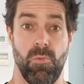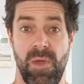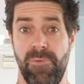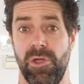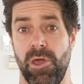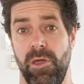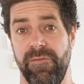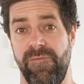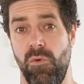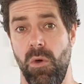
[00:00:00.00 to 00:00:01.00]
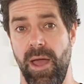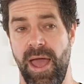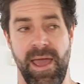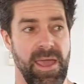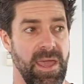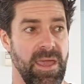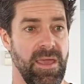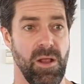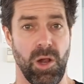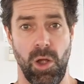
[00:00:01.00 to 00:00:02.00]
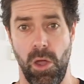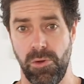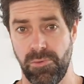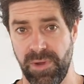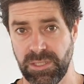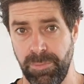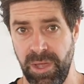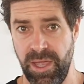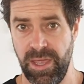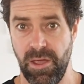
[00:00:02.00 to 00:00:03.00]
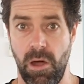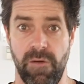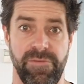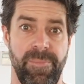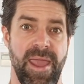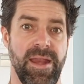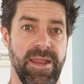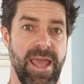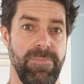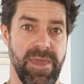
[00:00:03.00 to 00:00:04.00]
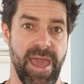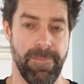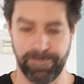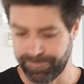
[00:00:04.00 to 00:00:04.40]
We were going for a clone recipe of the Panhead APA.